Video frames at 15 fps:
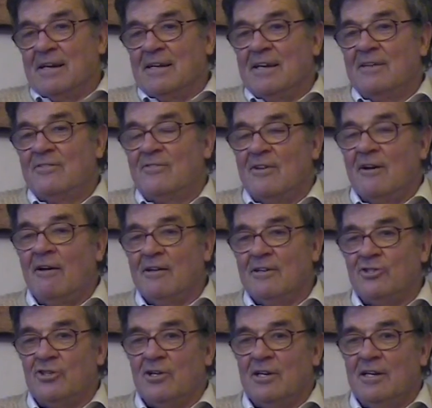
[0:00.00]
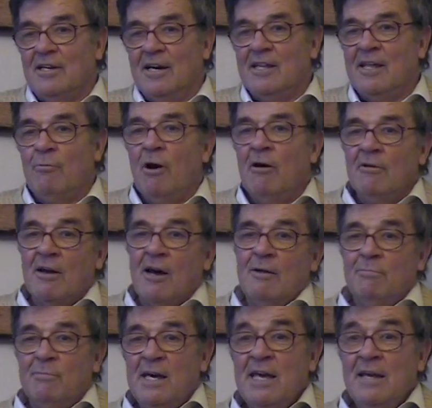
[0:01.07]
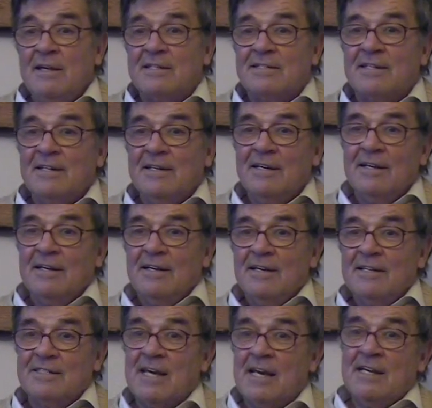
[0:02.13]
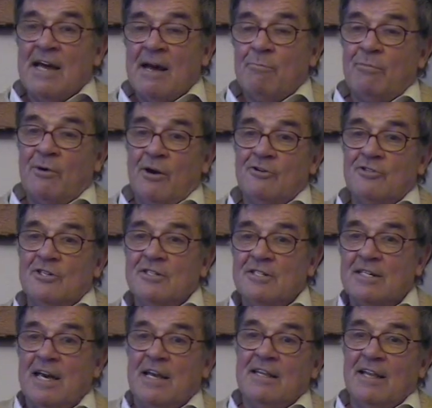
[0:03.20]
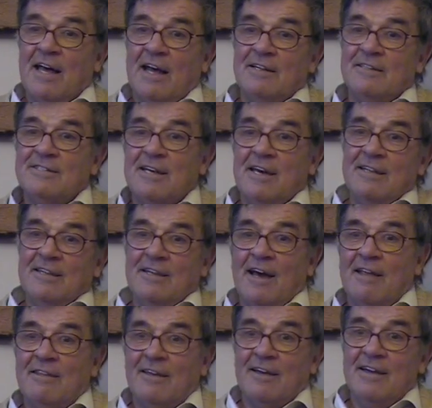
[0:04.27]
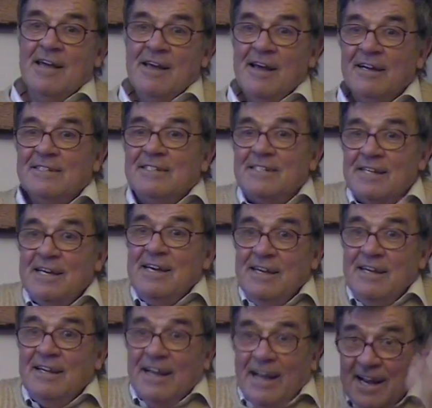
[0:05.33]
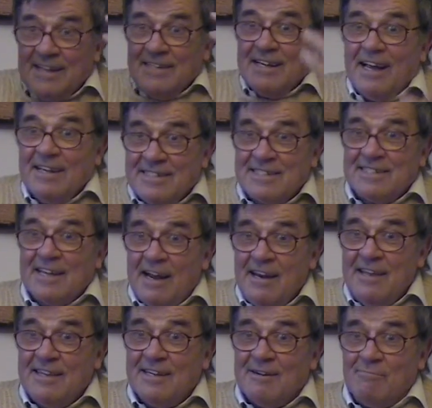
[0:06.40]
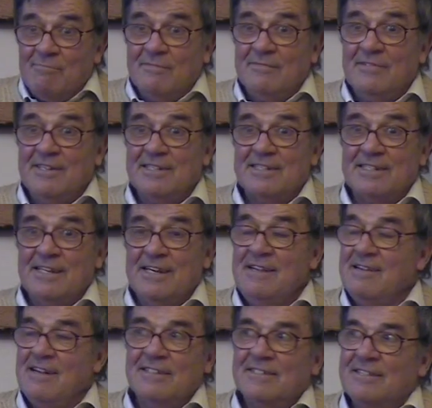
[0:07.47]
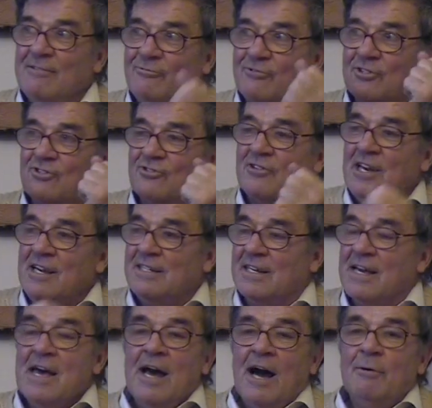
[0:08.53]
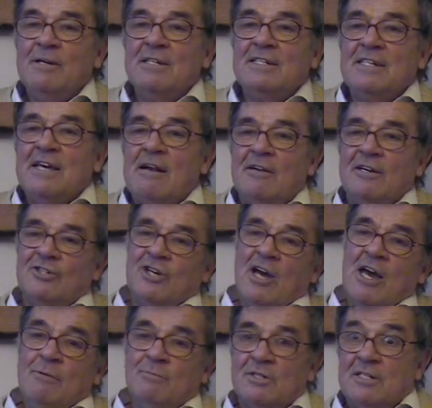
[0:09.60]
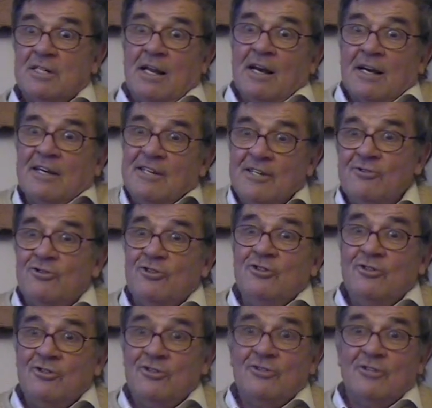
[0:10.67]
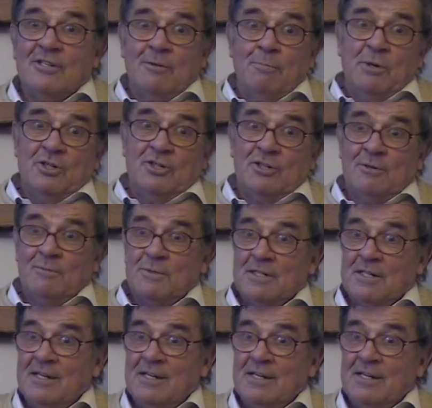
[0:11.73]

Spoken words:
theology, and they won't go and meet St. Ambrose and St. that and St. the other and see and study them. You see, it's so frustrating. I went to see Eric James and said, I can introduce you to the bishops